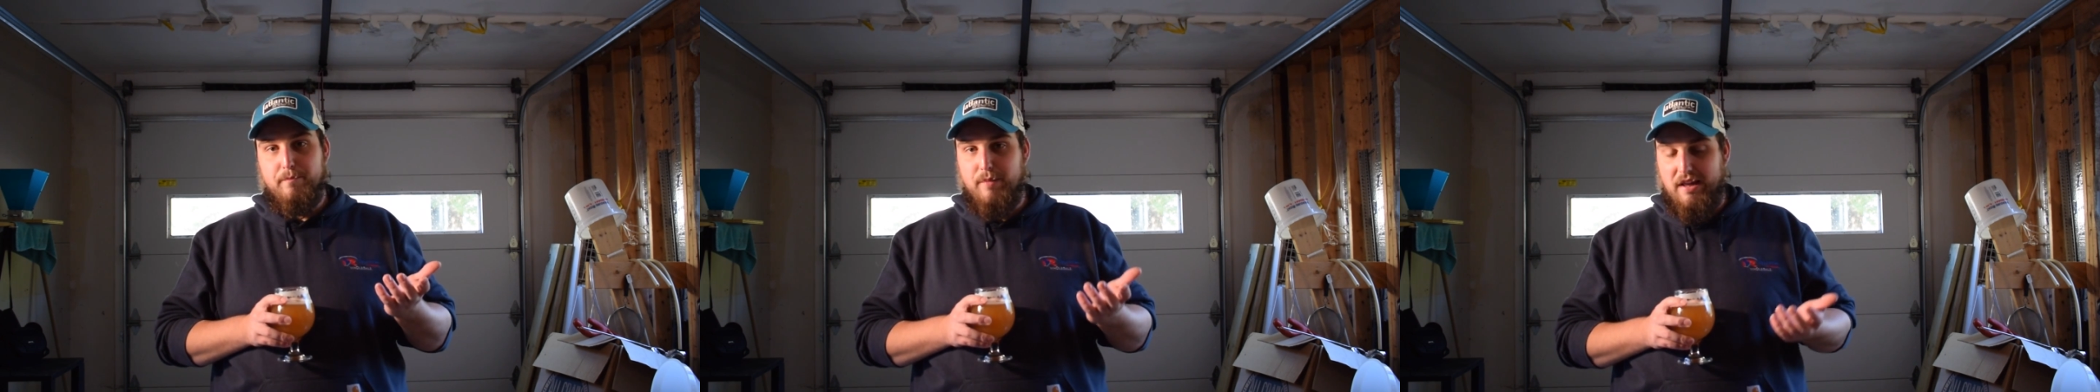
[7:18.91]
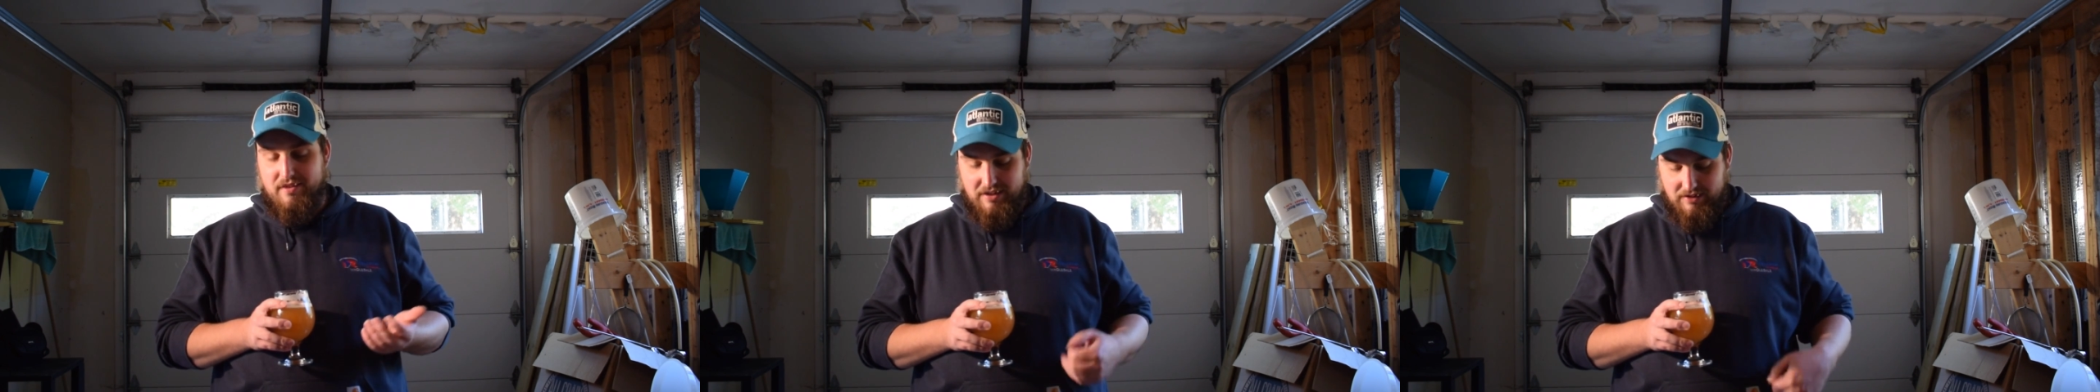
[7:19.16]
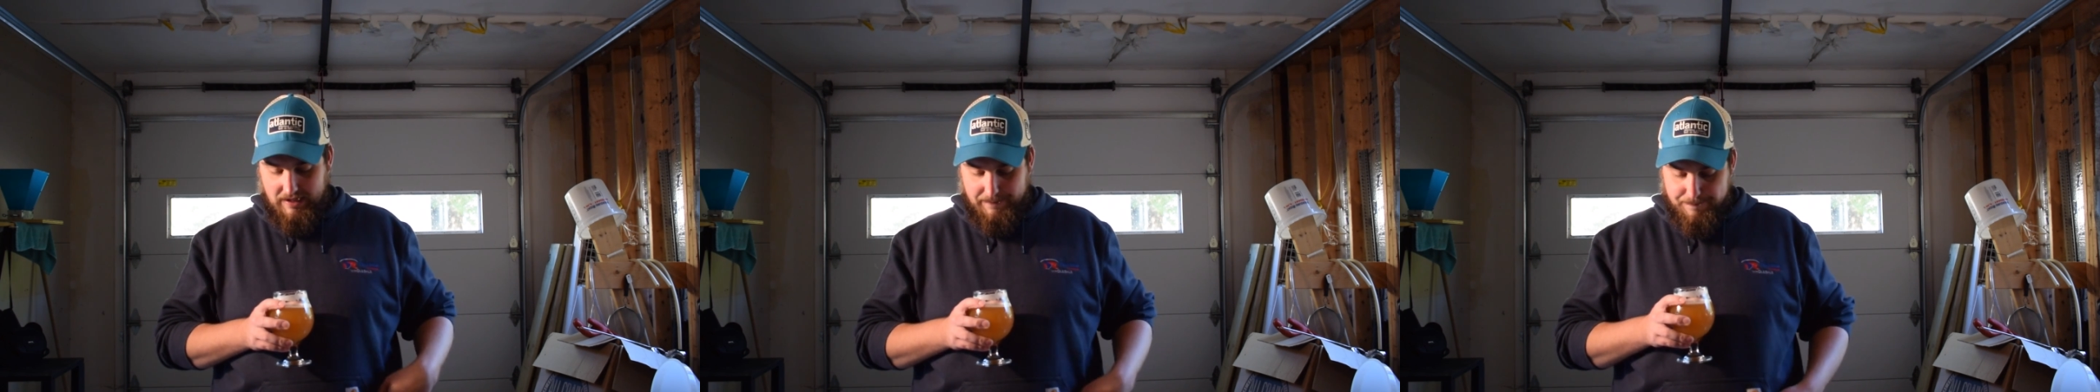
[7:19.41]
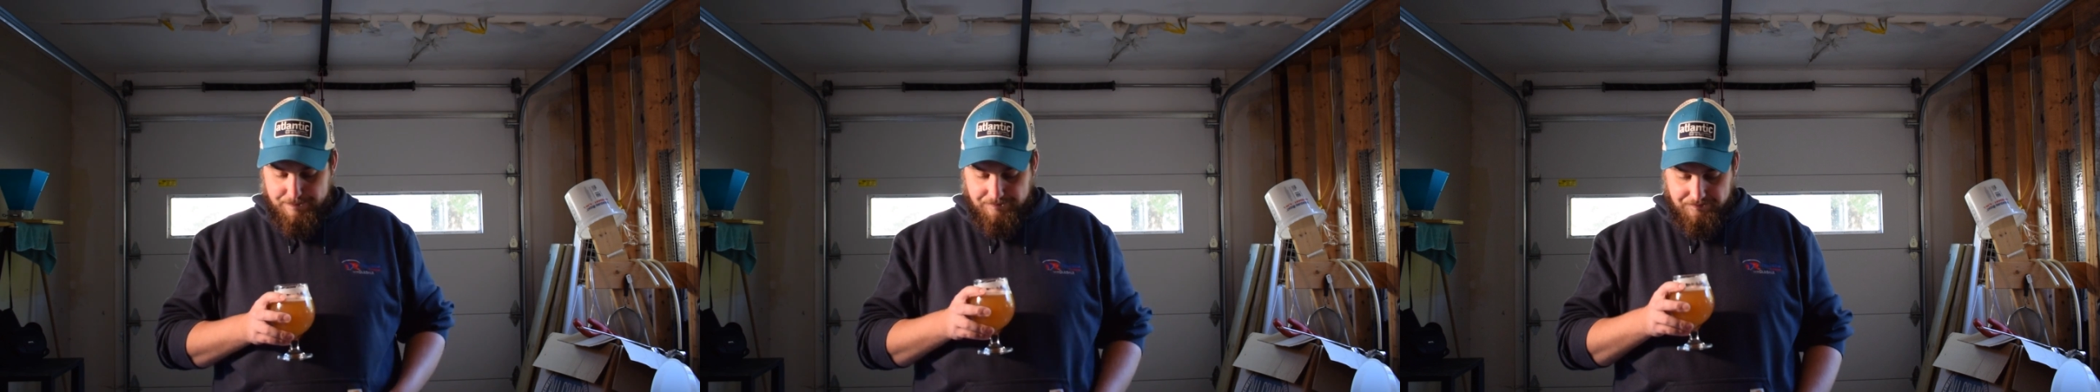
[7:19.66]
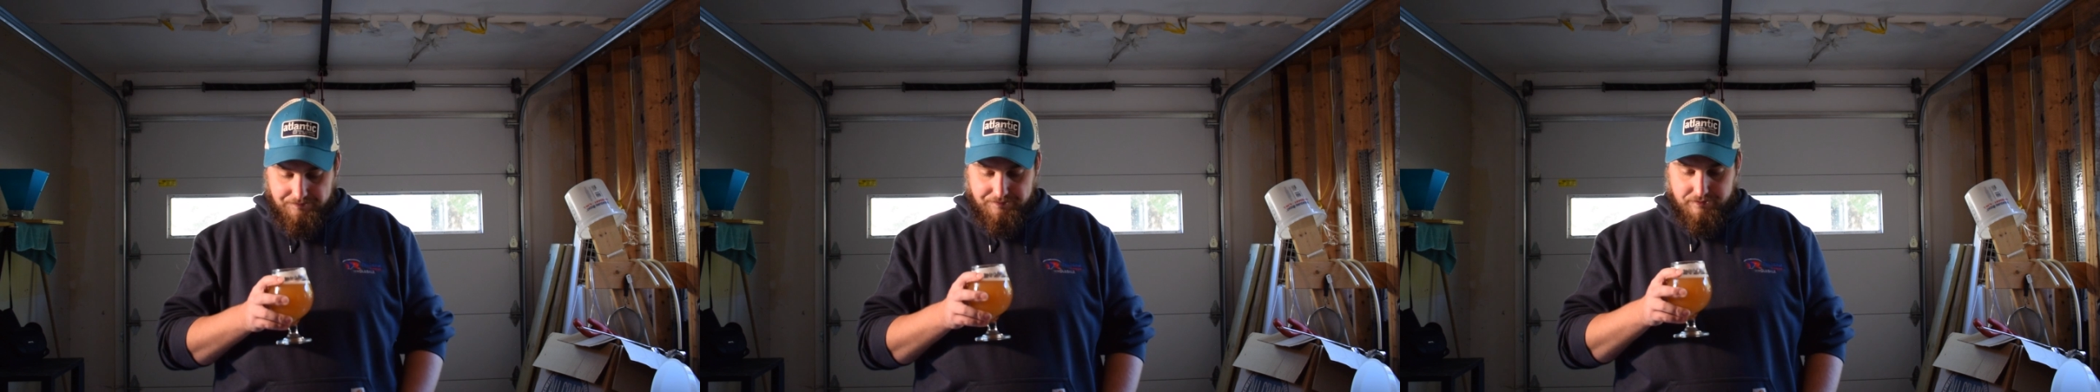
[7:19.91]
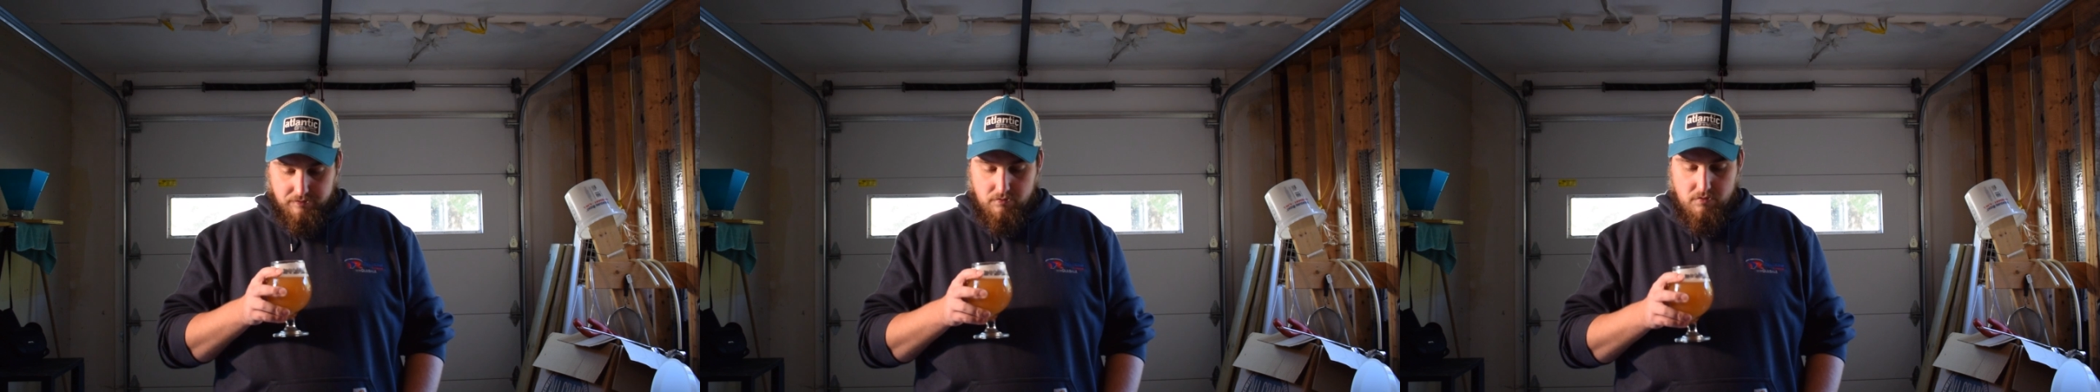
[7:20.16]
basically.
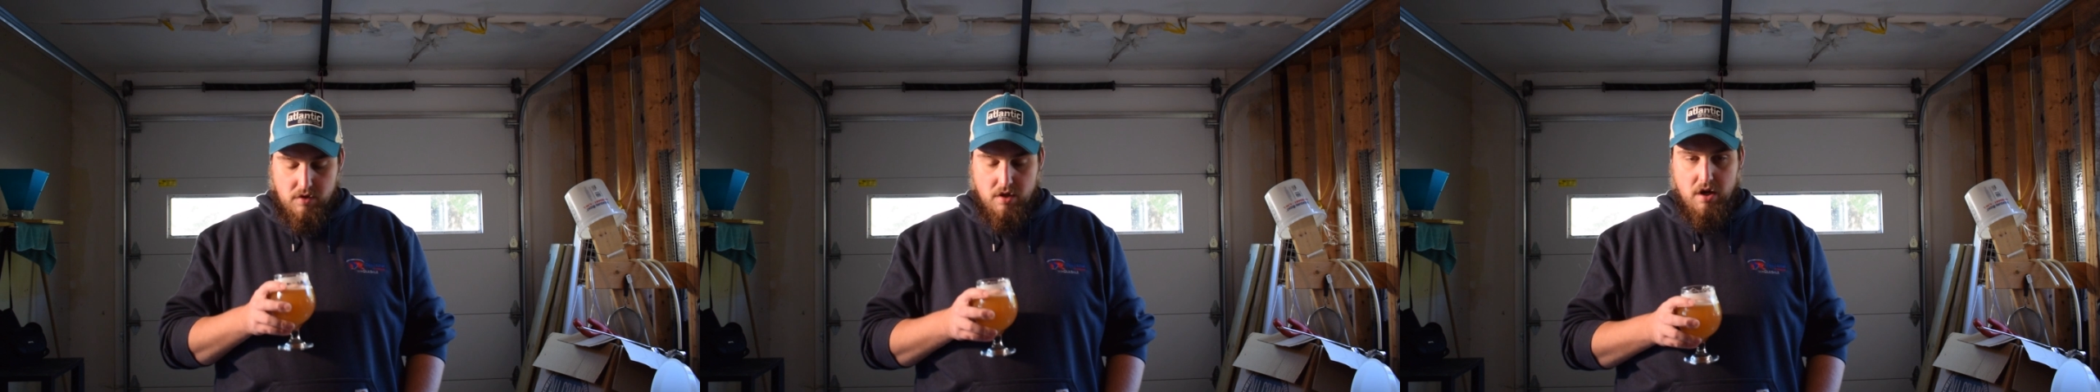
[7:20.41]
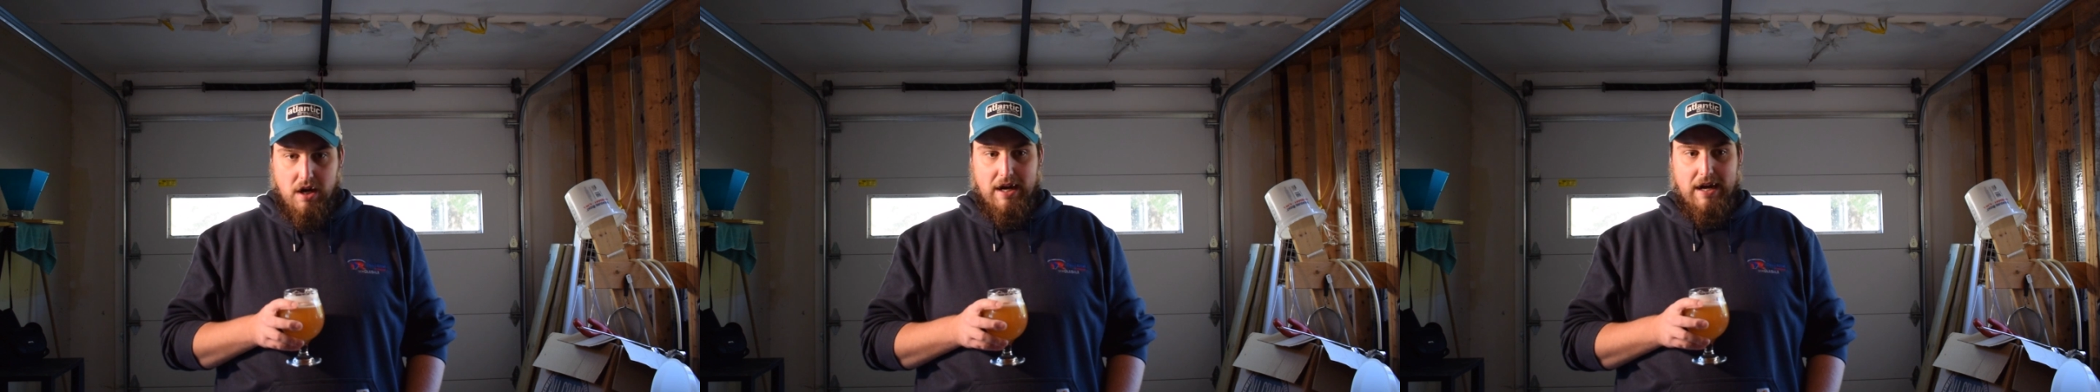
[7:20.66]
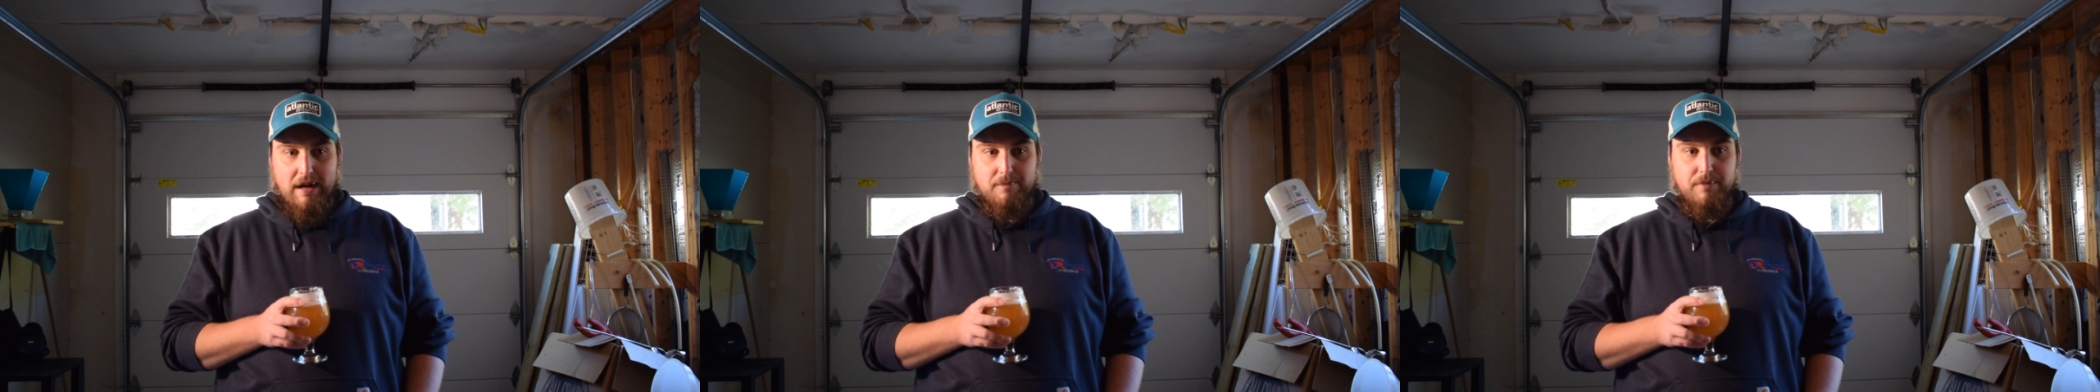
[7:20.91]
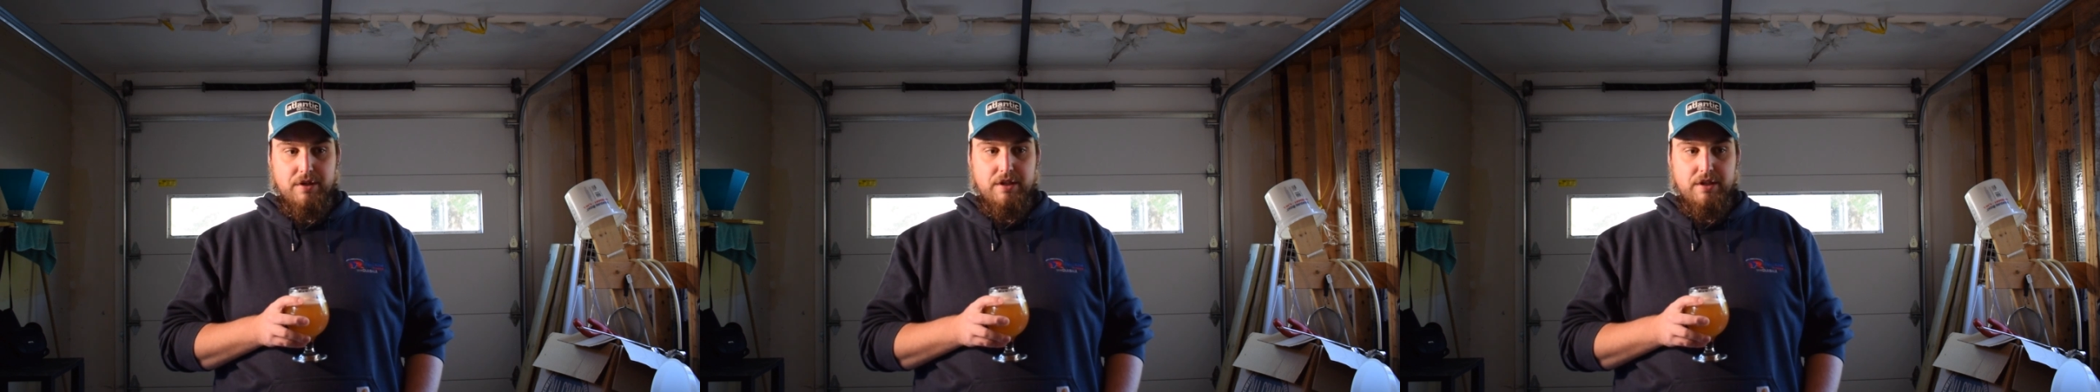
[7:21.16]
Uh,